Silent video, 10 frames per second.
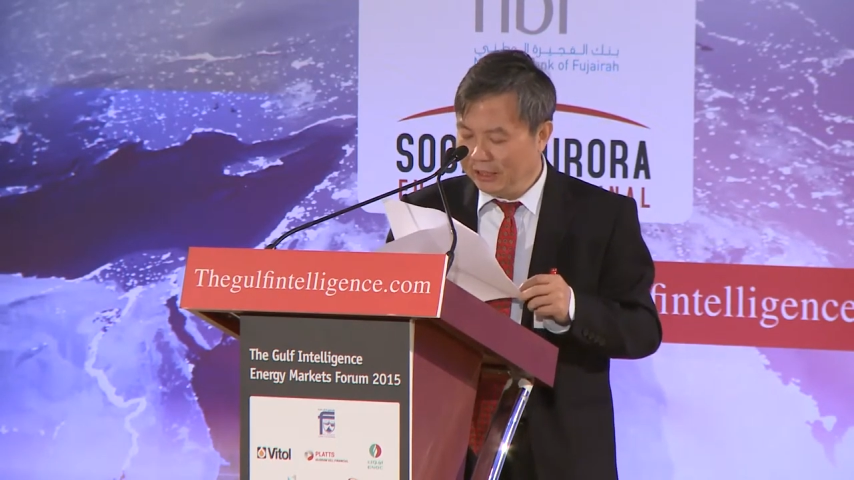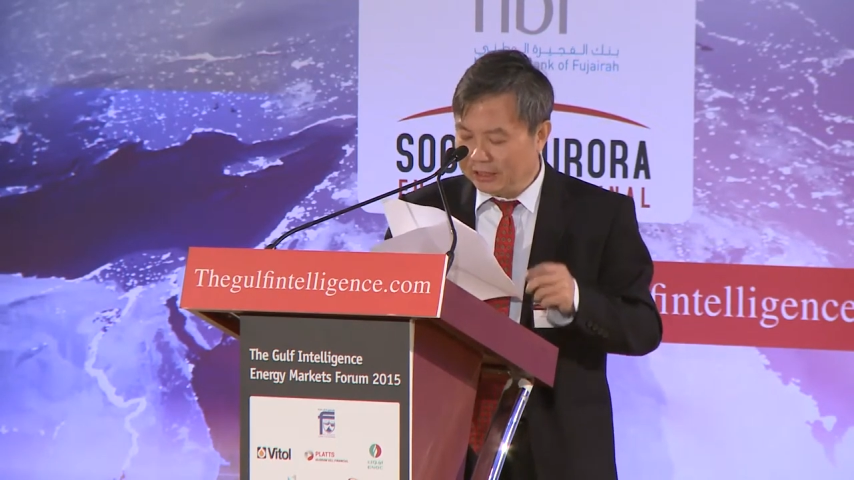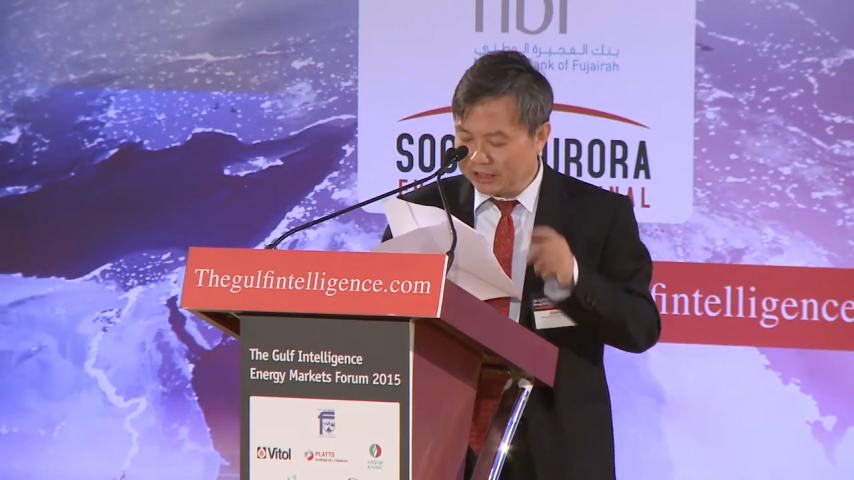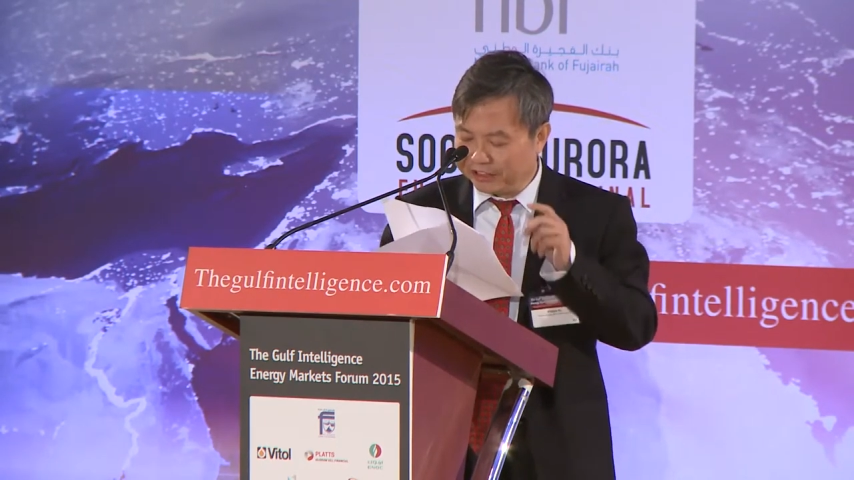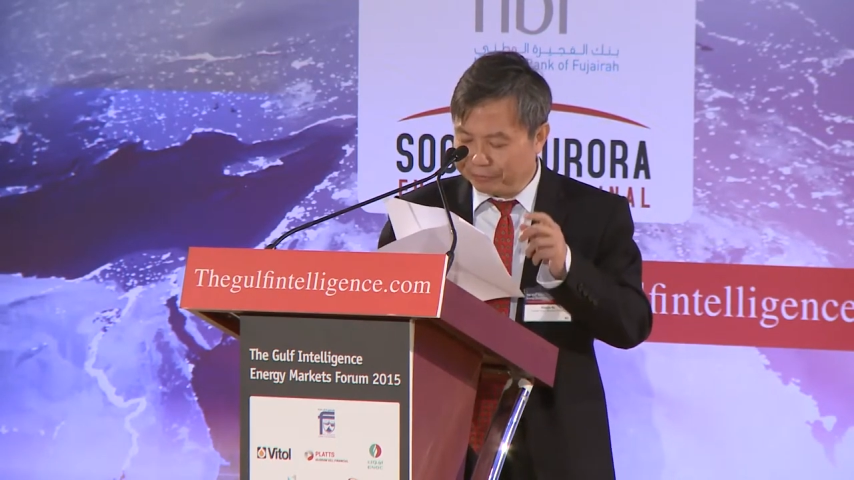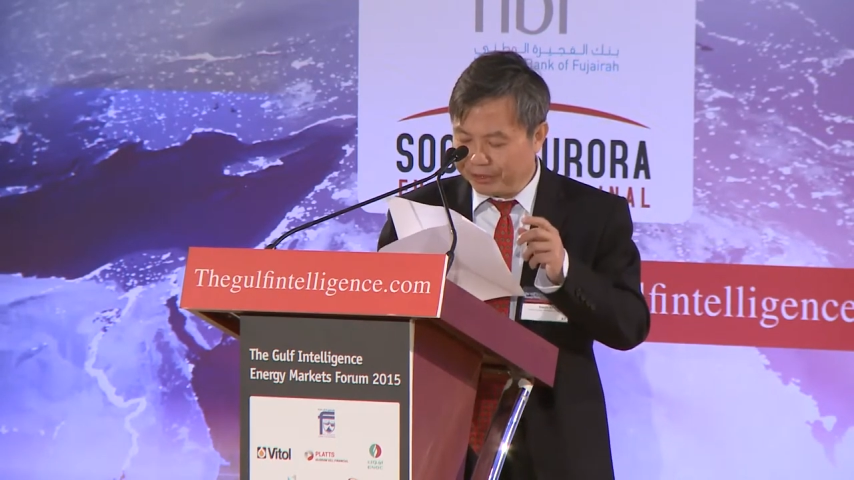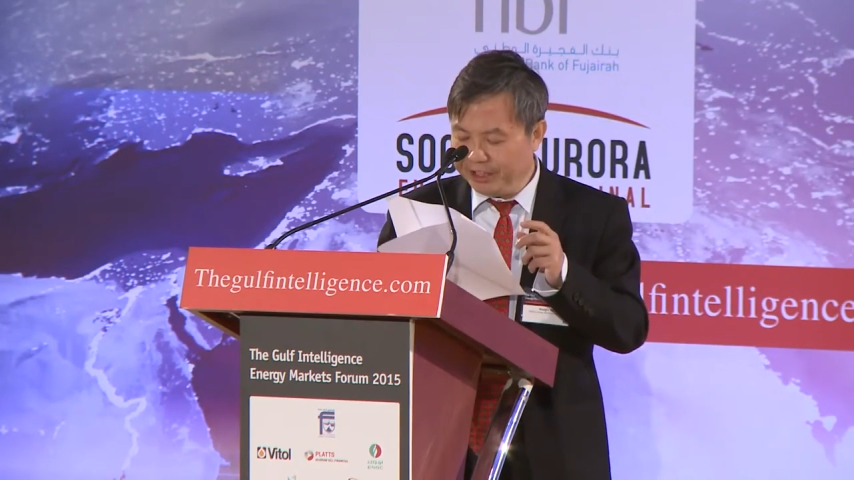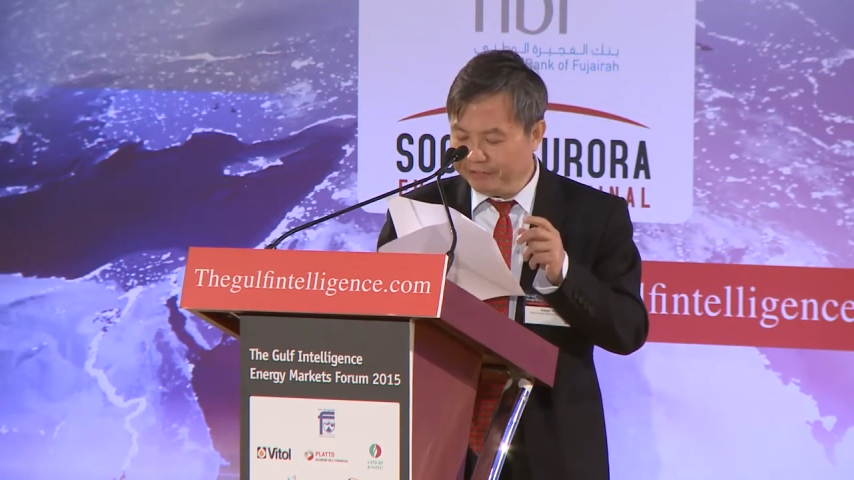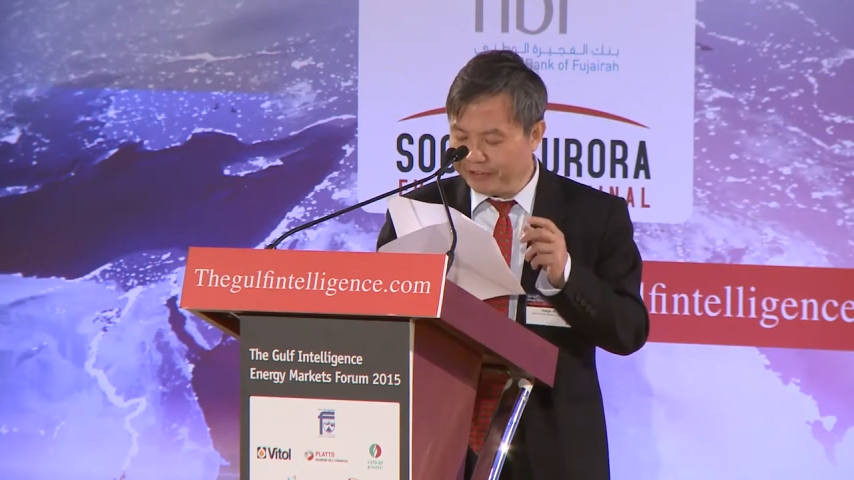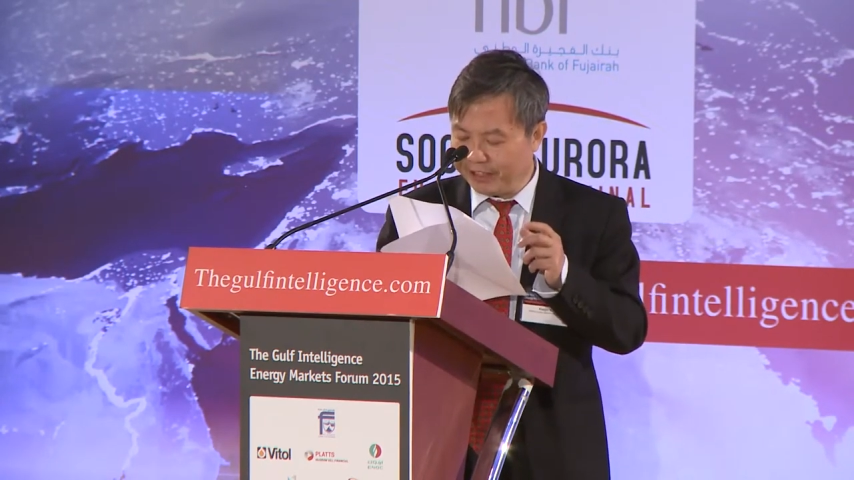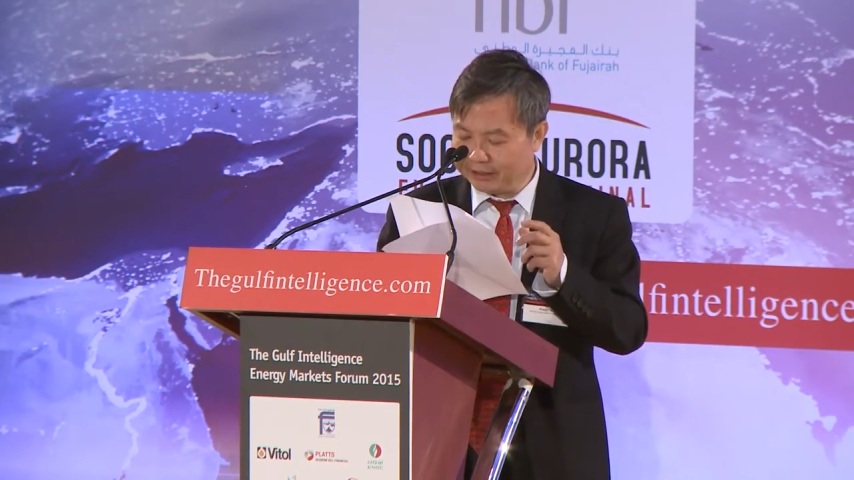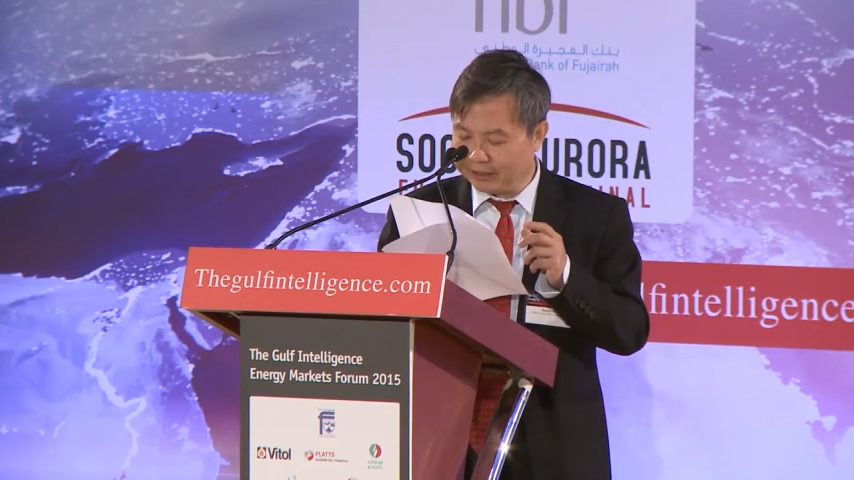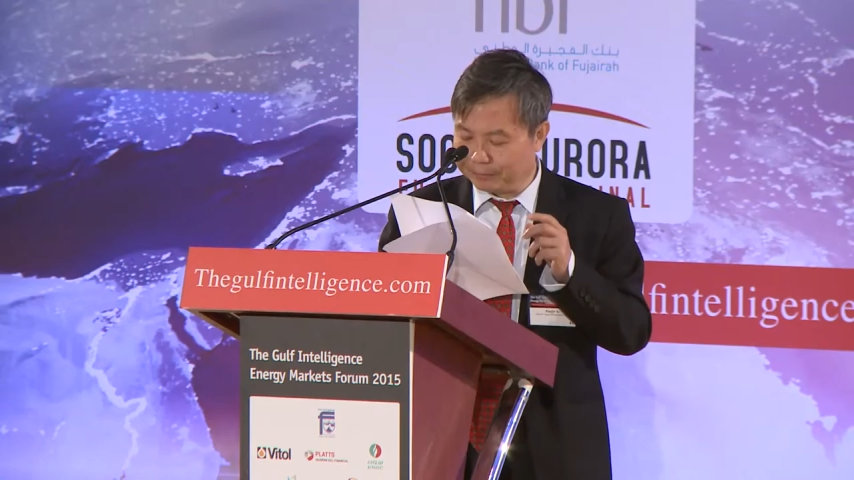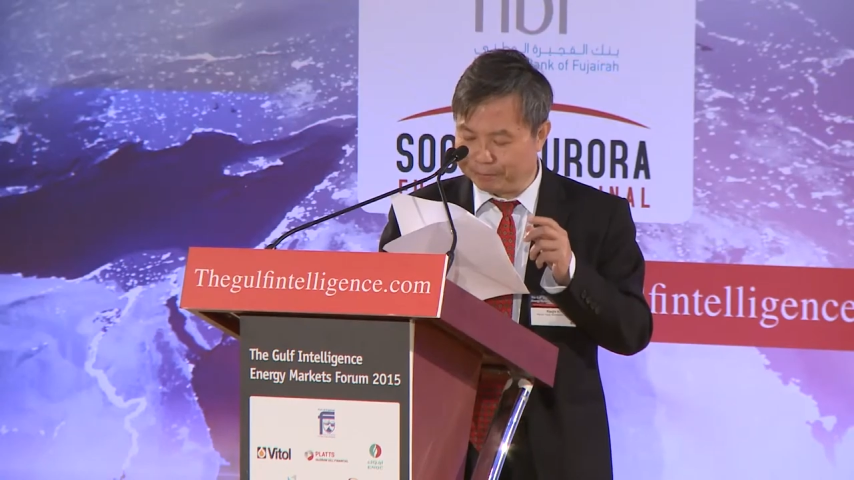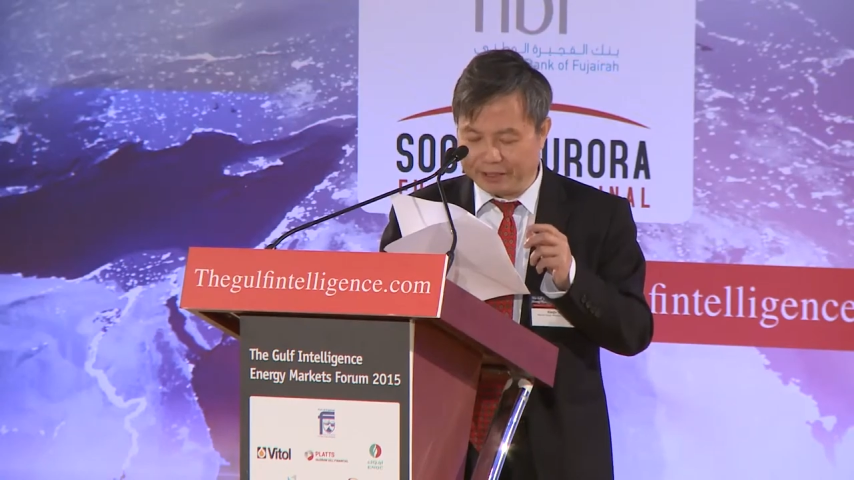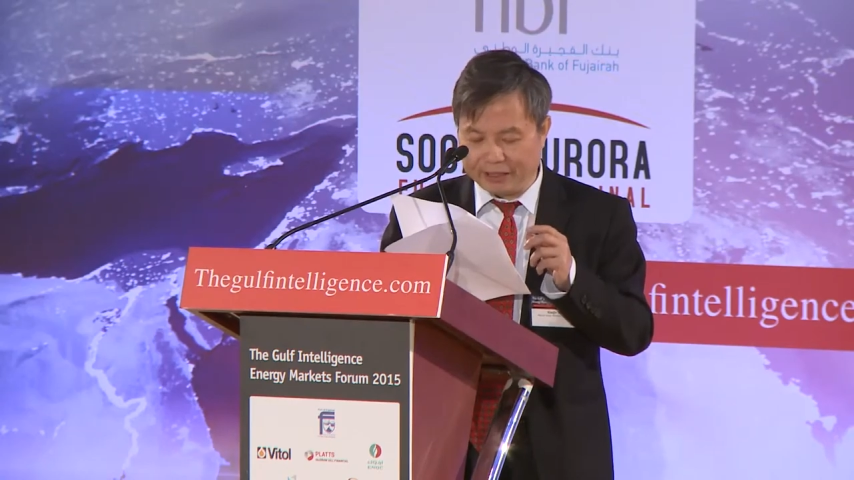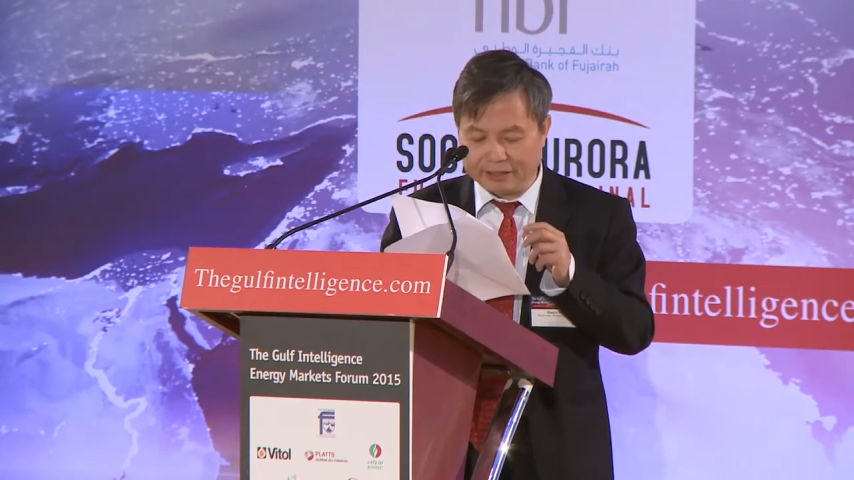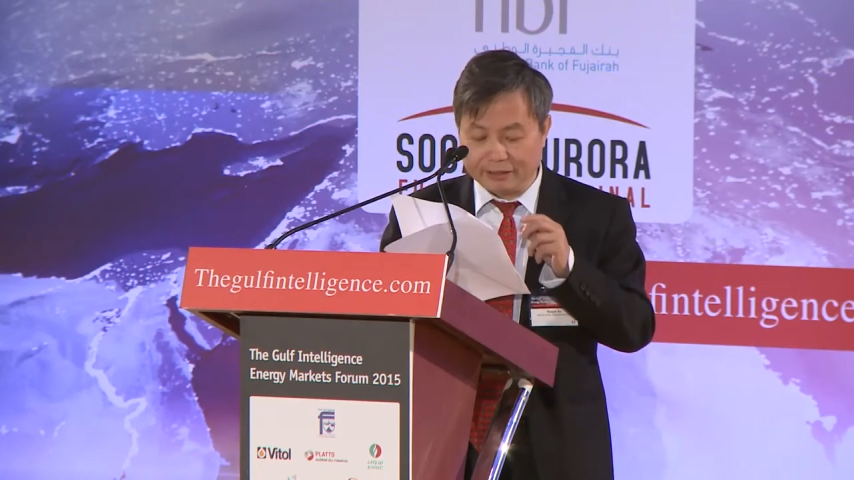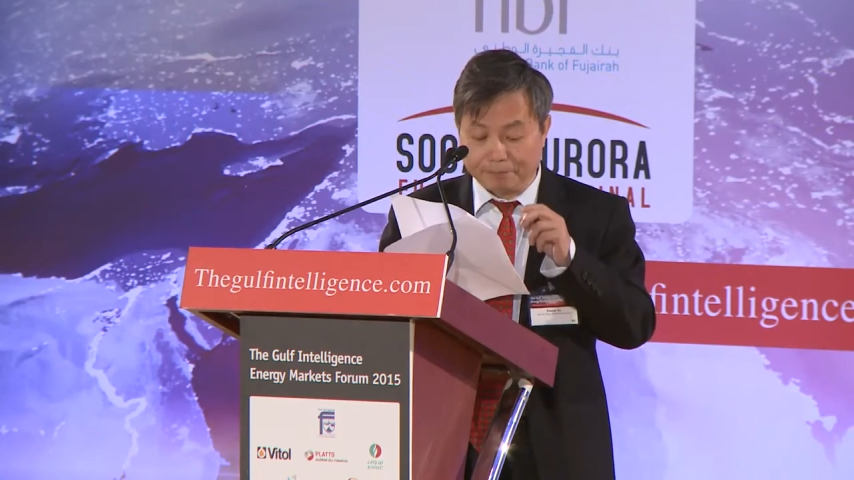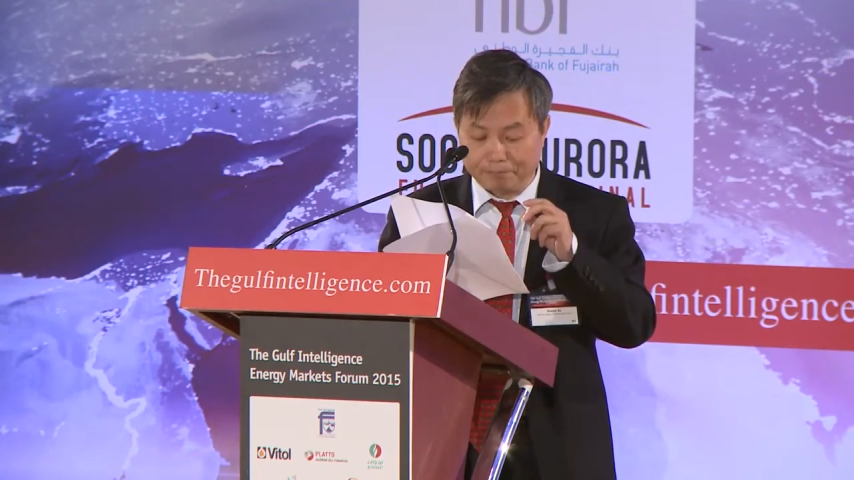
The key factors behind